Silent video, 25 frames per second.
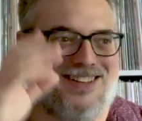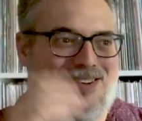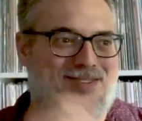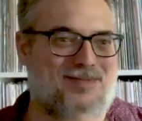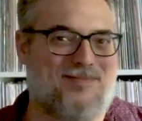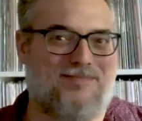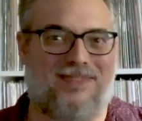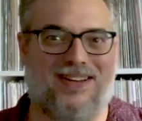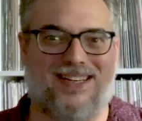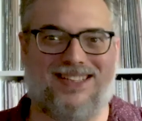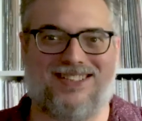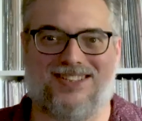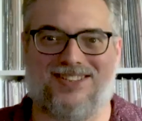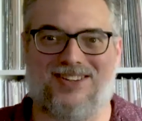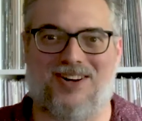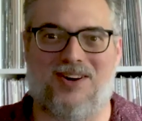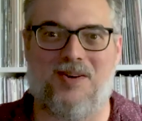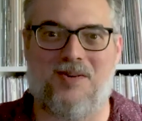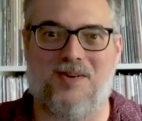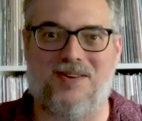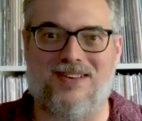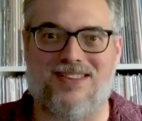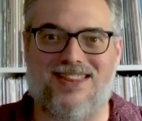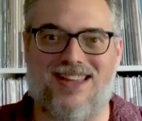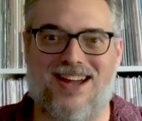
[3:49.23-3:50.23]
Big Star
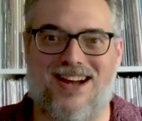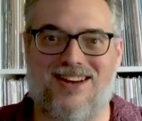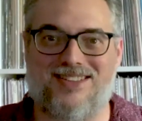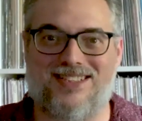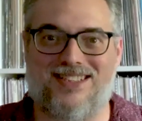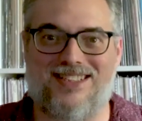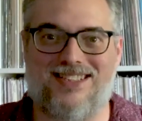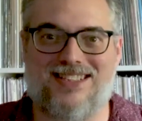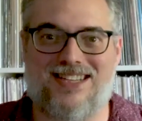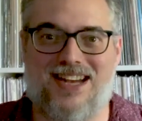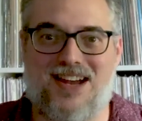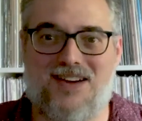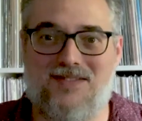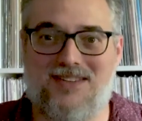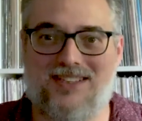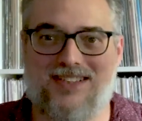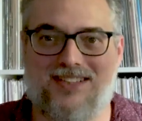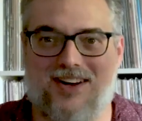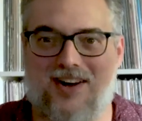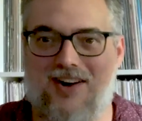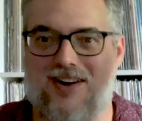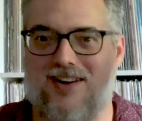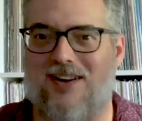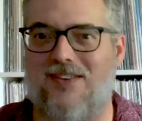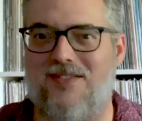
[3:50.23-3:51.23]
1000's
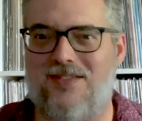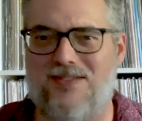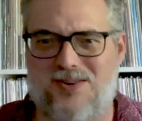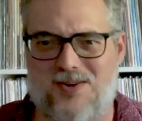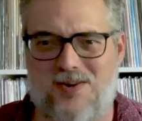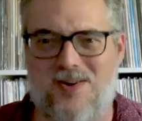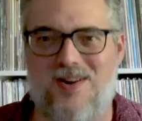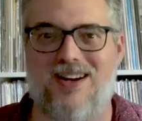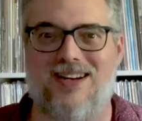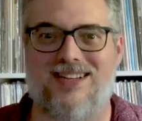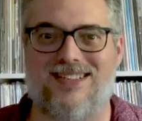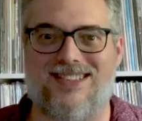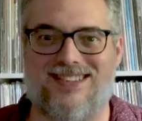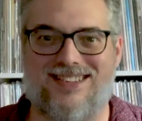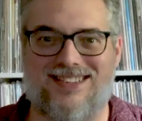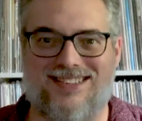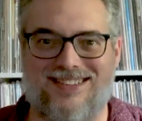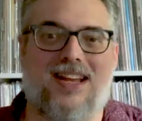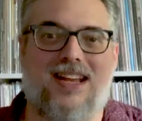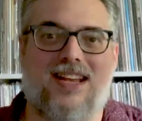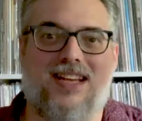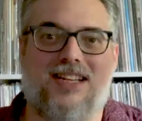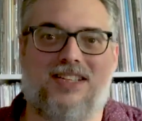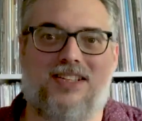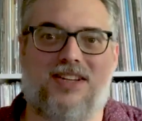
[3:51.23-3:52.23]
Avatar, of course.
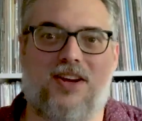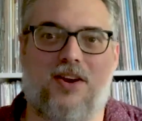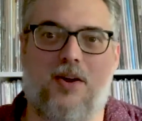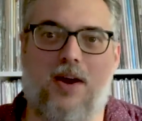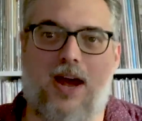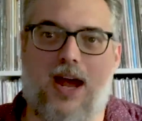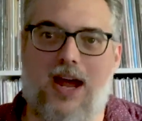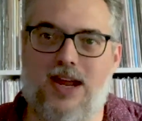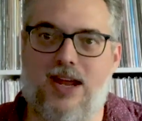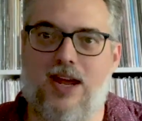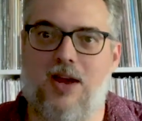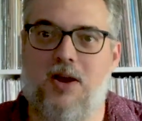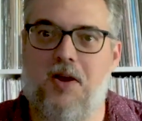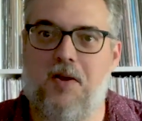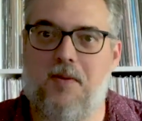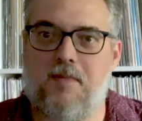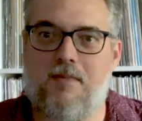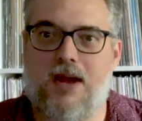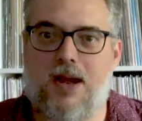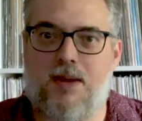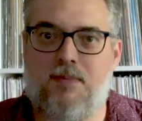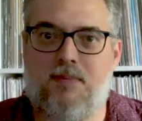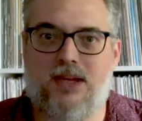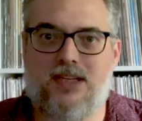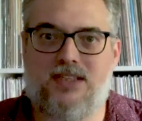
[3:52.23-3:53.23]
So
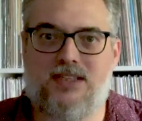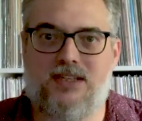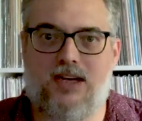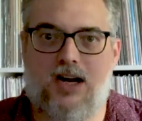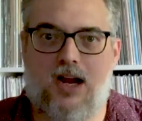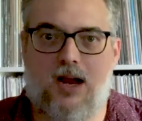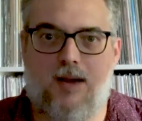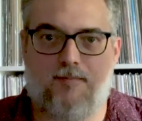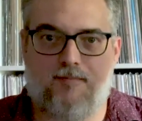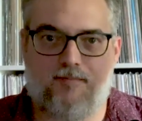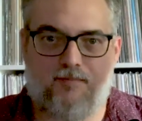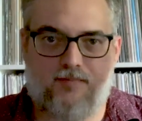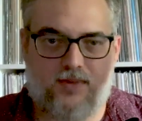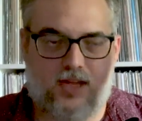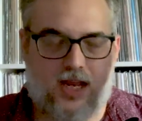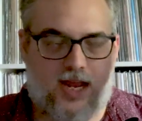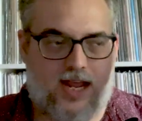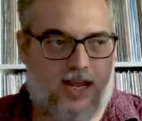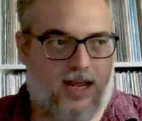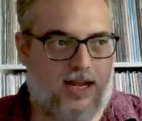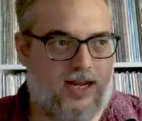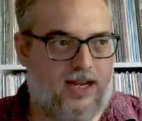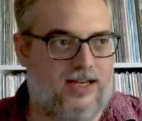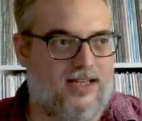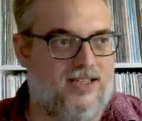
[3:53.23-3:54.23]
I picked it up,
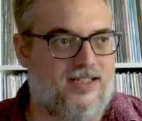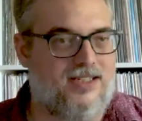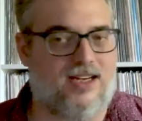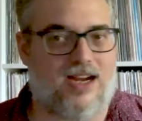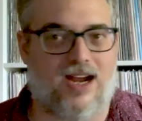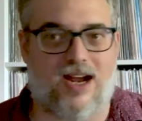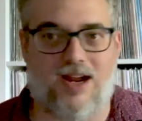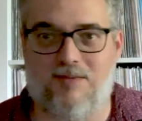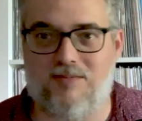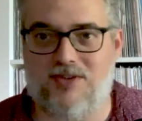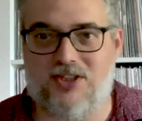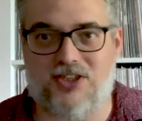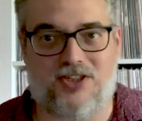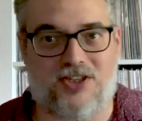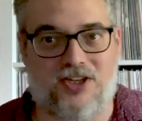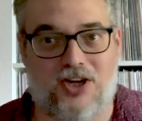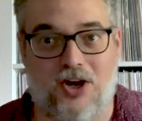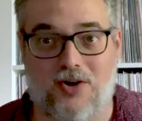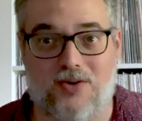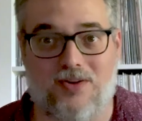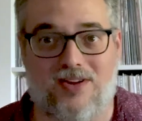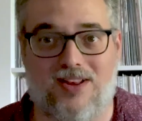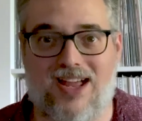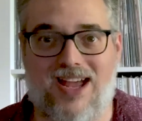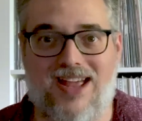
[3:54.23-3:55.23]
and I'm
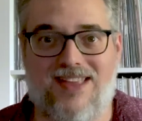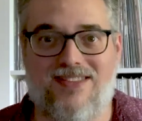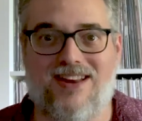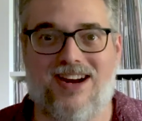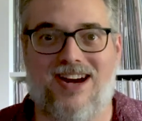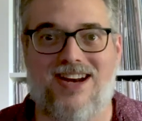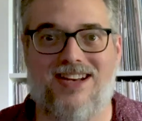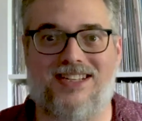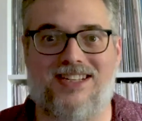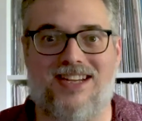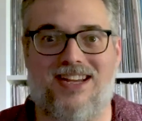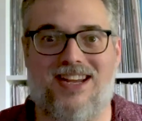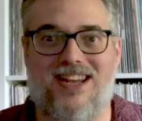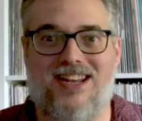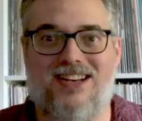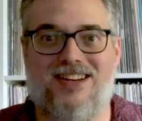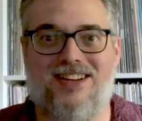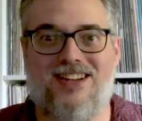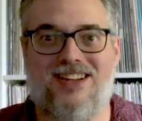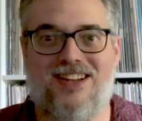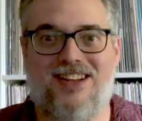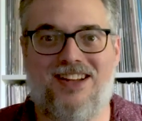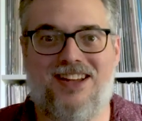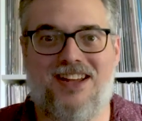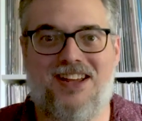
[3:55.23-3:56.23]
so glad that I did.
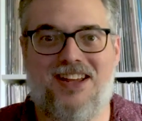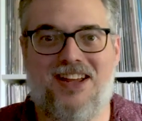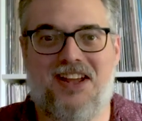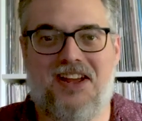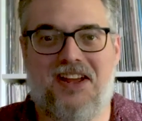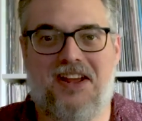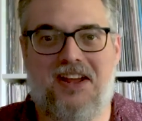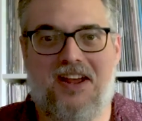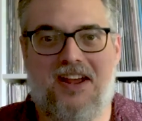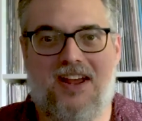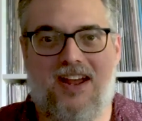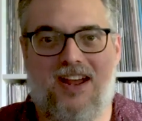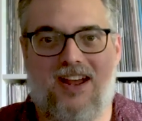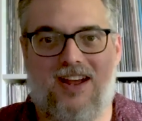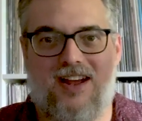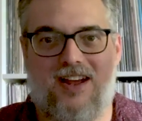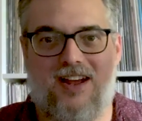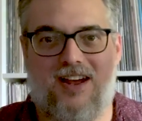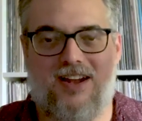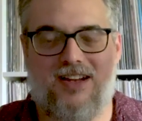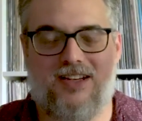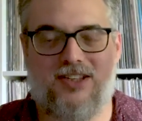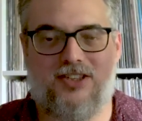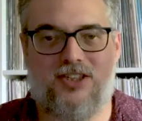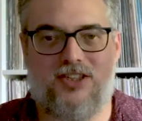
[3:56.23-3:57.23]

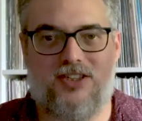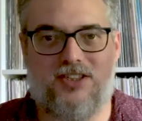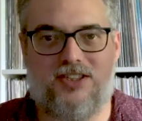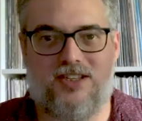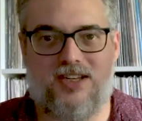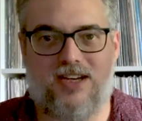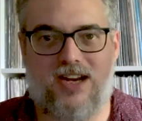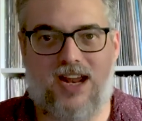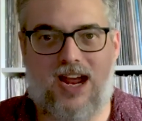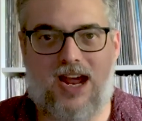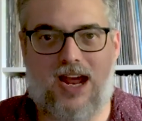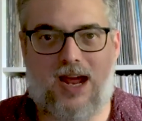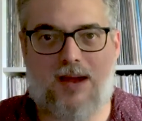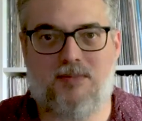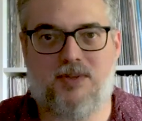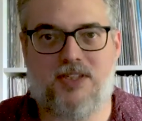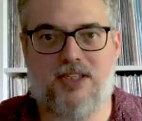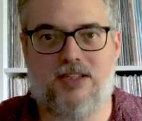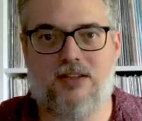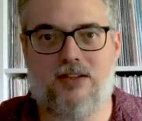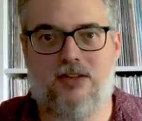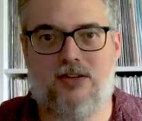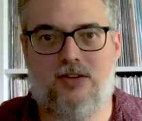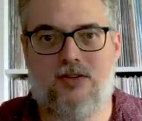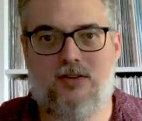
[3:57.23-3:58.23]
It's just an
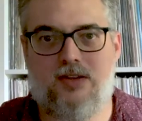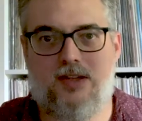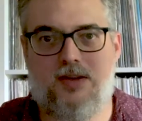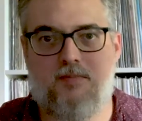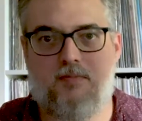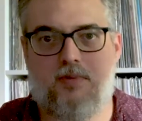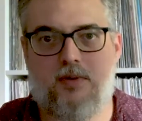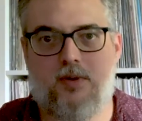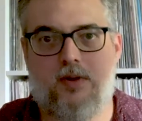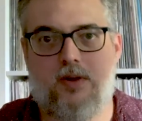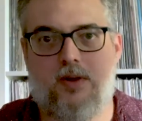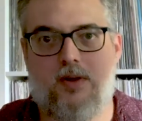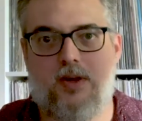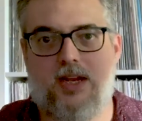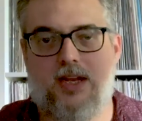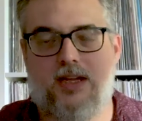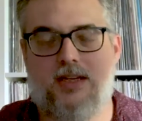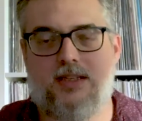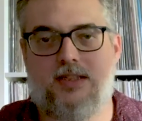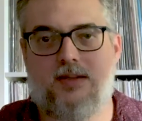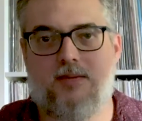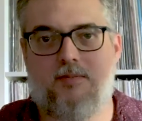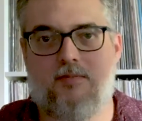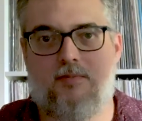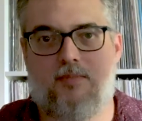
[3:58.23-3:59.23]
absolutely
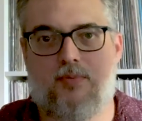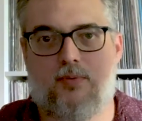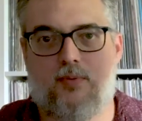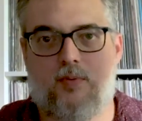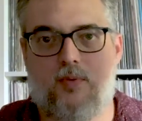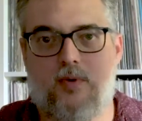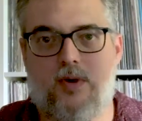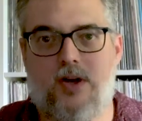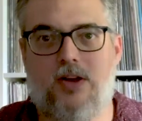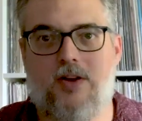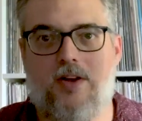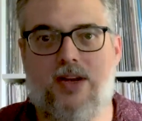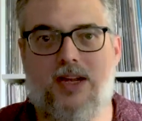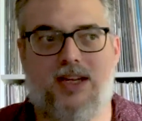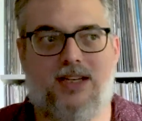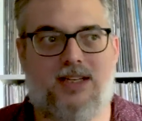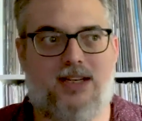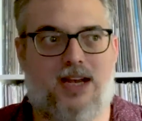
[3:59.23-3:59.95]
brilliant, brilliant